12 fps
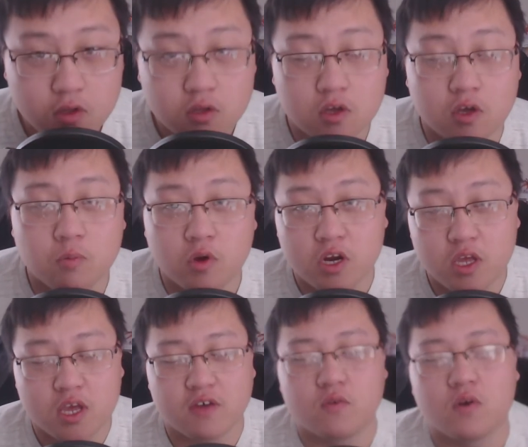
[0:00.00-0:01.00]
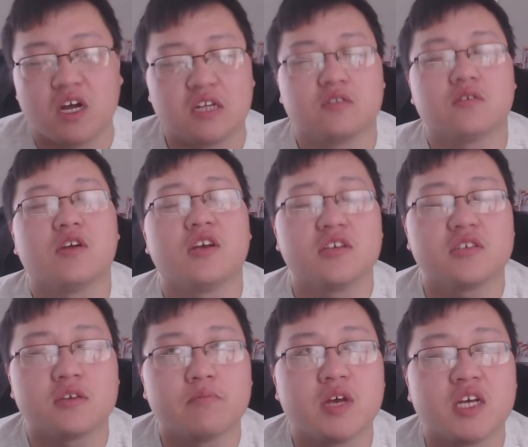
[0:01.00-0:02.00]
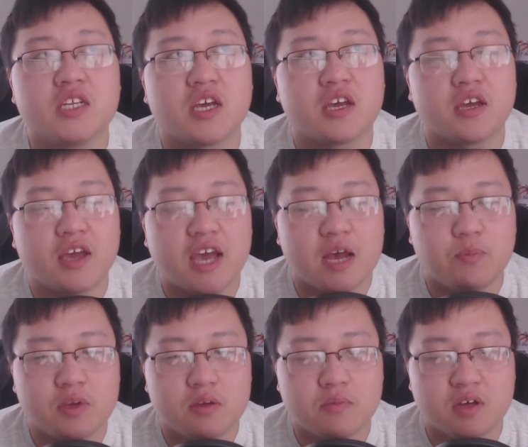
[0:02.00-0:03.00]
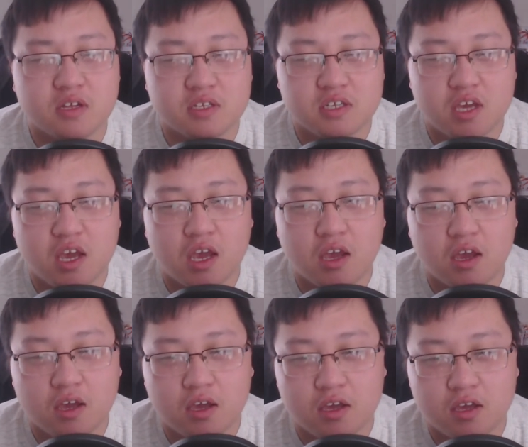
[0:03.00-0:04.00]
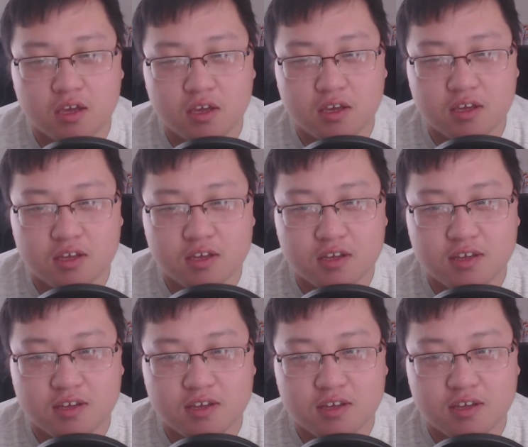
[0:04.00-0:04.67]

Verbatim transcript: Good morning, everyone. Today is a Monday. Happy Monday.